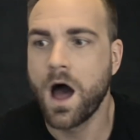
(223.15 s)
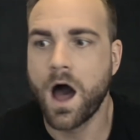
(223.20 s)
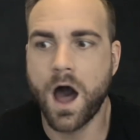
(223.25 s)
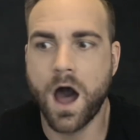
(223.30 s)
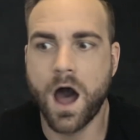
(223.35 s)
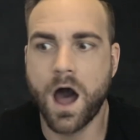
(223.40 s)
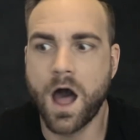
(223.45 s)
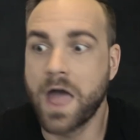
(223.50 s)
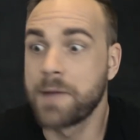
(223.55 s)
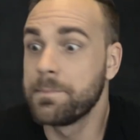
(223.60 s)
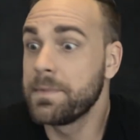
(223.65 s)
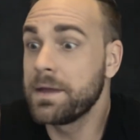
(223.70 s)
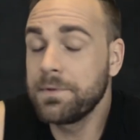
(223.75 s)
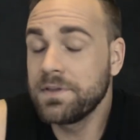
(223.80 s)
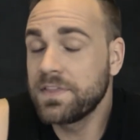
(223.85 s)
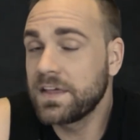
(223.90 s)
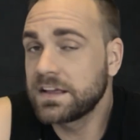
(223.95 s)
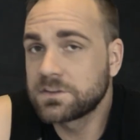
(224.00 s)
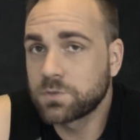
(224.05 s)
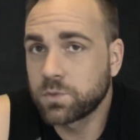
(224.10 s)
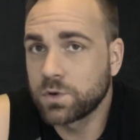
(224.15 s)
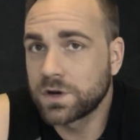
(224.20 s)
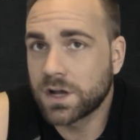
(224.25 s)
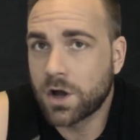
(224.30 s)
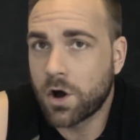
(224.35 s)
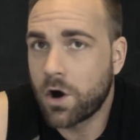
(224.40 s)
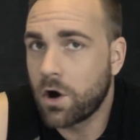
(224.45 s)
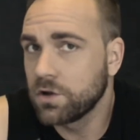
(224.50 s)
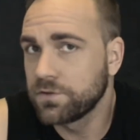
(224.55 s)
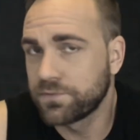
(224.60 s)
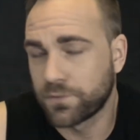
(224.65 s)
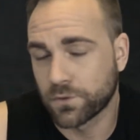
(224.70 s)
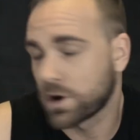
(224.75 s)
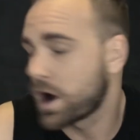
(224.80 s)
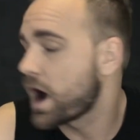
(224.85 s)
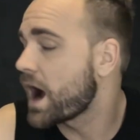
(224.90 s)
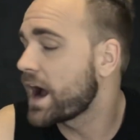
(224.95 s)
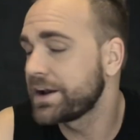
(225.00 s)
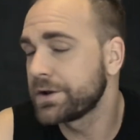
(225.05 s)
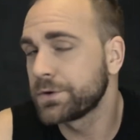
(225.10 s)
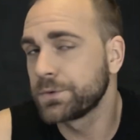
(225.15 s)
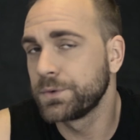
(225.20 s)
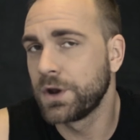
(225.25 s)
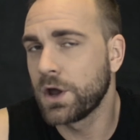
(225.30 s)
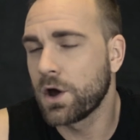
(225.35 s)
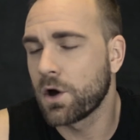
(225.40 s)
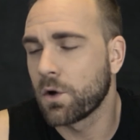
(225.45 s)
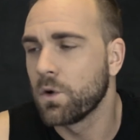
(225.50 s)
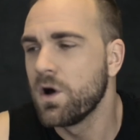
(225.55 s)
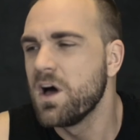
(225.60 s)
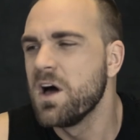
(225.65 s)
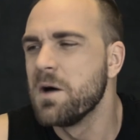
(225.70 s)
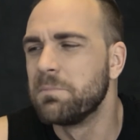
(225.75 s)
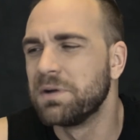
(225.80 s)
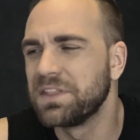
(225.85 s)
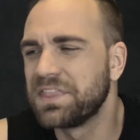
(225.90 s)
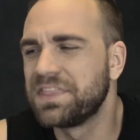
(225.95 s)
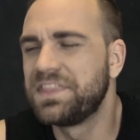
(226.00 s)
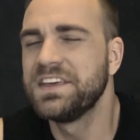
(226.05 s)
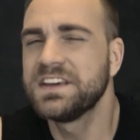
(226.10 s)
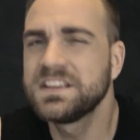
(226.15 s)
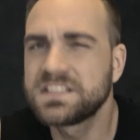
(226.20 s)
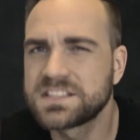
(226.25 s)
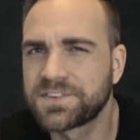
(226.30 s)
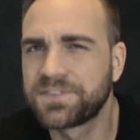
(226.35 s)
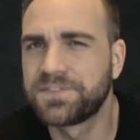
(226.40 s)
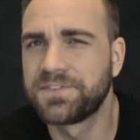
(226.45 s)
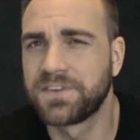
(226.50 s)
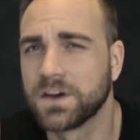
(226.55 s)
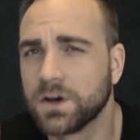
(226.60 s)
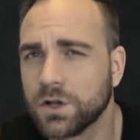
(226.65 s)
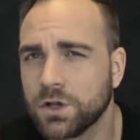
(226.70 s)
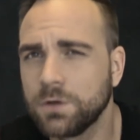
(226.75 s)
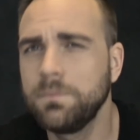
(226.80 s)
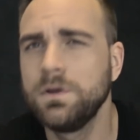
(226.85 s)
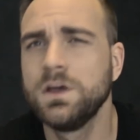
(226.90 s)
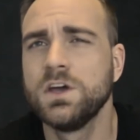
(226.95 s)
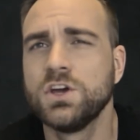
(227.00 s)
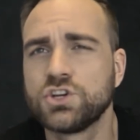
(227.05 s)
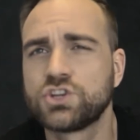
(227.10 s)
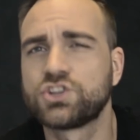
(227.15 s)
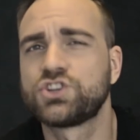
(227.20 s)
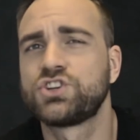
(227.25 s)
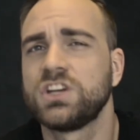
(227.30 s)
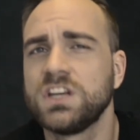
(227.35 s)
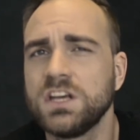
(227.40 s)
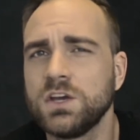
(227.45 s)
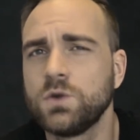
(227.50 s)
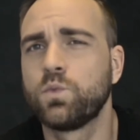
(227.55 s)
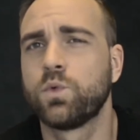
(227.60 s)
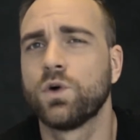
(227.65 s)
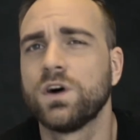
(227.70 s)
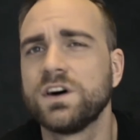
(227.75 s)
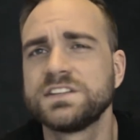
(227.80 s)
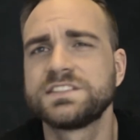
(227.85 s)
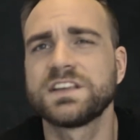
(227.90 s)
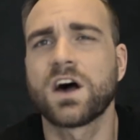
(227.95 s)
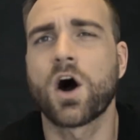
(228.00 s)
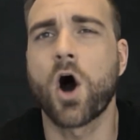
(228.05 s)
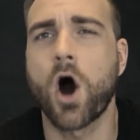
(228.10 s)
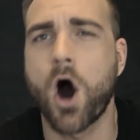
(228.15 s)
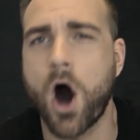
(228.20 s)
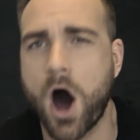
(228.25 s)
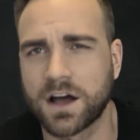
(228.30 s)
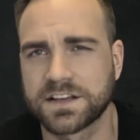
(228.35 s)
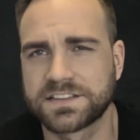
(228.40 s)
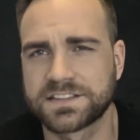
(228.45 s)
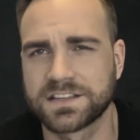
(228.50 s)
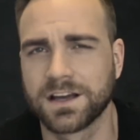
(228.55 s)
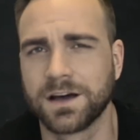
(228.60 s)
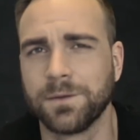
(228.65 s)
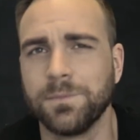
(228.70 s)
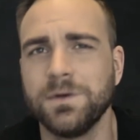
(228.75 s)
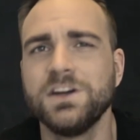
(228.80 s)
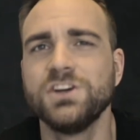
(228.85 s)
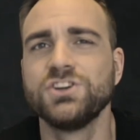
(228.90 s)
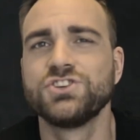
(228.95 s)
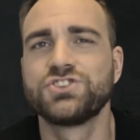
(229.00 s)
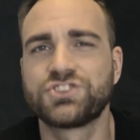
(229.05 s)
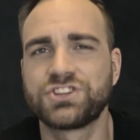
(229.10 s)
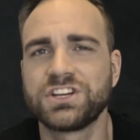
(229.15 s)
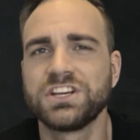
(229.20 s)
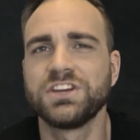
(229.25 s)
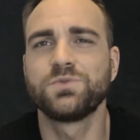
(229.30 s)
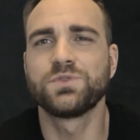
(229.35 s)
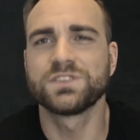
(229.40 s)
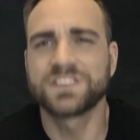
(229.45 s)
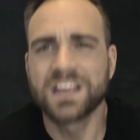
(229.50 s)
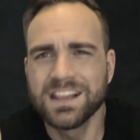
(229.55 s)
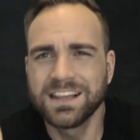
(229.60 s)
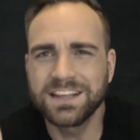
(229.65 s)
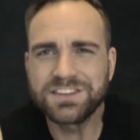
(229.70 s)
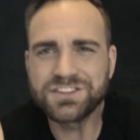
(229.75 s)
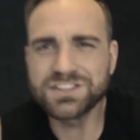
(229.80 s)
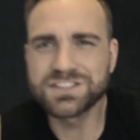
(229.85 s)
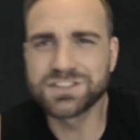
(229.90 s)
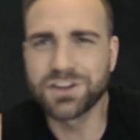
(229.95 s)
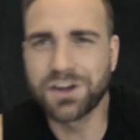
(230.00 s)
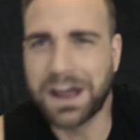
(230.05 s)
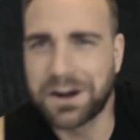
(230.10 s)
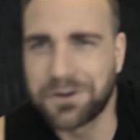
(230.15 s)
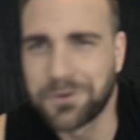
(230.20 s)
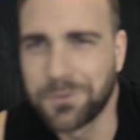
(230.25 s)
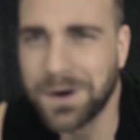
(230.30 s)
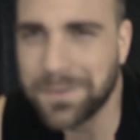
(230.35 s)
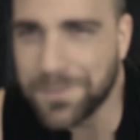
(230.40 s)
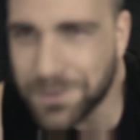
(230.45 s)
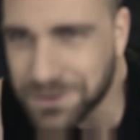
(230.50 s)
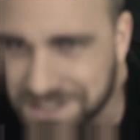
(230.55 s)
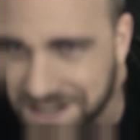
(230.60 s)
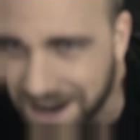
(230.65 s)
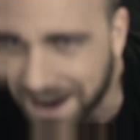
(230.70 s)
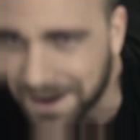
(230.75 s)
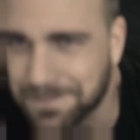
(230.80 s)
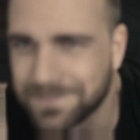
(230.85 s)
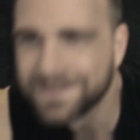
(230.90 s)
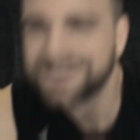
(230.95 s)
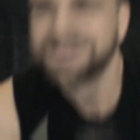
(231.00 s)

Uh, and maybe that's what it called for. I don't know. But this film, she was awesome. She was. Let's just look at her one more time.